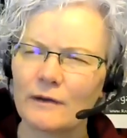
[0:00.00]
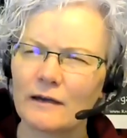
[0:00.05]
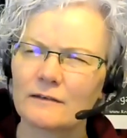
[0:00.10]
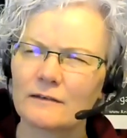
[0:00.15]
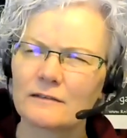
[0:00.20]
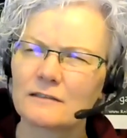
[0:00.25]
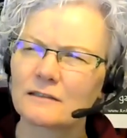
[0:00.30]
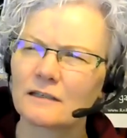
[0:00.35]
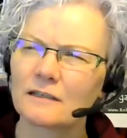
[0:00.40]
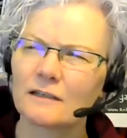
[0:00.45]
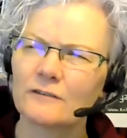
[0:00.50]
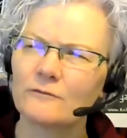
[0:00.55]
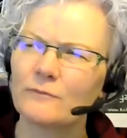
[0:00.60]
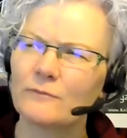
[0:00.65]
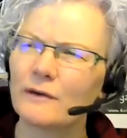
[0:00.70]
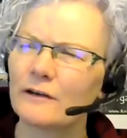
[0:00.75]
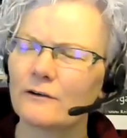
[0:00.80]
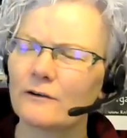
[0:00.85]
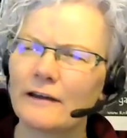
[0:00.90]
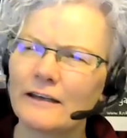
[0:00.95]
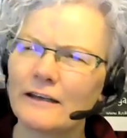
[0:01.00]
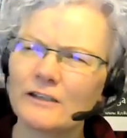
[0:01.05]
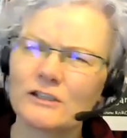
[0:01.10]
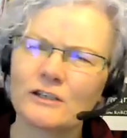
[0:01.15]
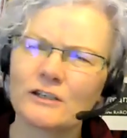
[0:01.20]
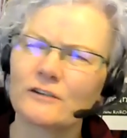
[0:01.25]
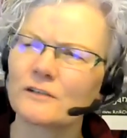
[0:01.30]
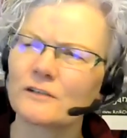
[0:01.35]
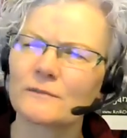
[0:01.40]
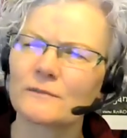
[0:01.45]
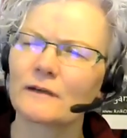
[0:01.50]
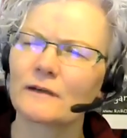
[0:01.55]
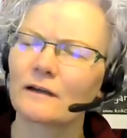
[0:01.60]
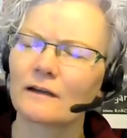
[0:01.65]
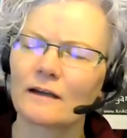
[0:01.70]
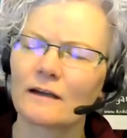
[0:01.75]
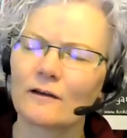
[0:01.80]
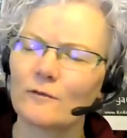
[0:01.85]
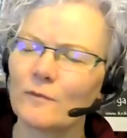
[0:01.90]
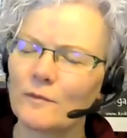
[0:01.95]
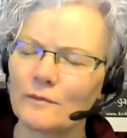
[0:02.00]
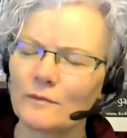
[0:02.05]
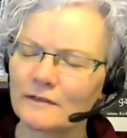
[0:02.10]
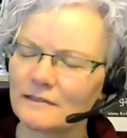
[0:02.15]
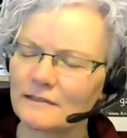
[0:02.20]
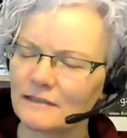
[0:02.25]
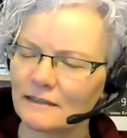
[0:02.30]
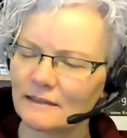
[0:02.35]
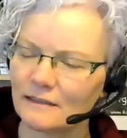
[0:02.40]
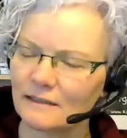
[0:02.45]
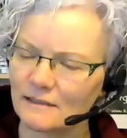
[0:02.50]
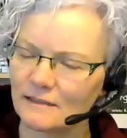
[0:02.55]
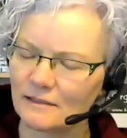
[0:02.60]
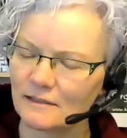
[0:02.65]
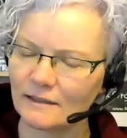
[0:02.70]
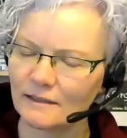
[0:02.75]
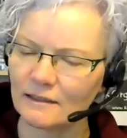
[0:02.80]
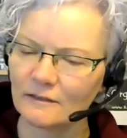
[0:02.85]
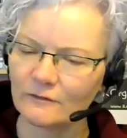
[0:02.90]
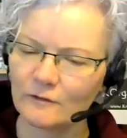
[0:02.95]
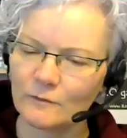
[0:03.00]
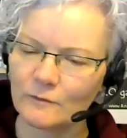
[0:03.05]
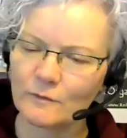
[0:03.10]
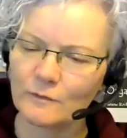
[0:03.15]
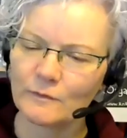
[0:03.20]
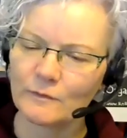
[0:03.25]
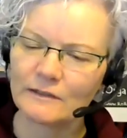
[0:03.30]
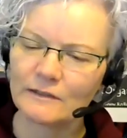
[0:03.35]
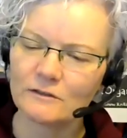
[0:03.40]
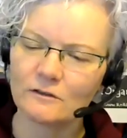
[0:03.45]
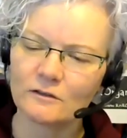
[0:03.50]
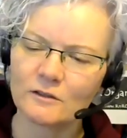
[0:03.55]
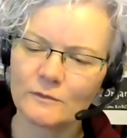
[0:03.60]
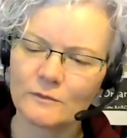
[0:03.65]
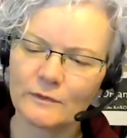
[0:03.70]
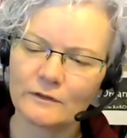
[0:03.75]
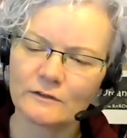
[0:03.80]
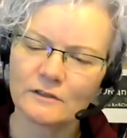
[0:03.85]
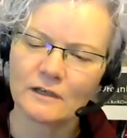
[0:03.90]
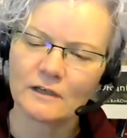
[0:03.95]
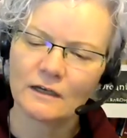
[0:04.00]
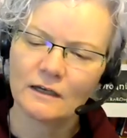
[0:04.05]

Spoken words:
It's kind of Better Aging or something. I can't remember exactly the title of it, but we talked about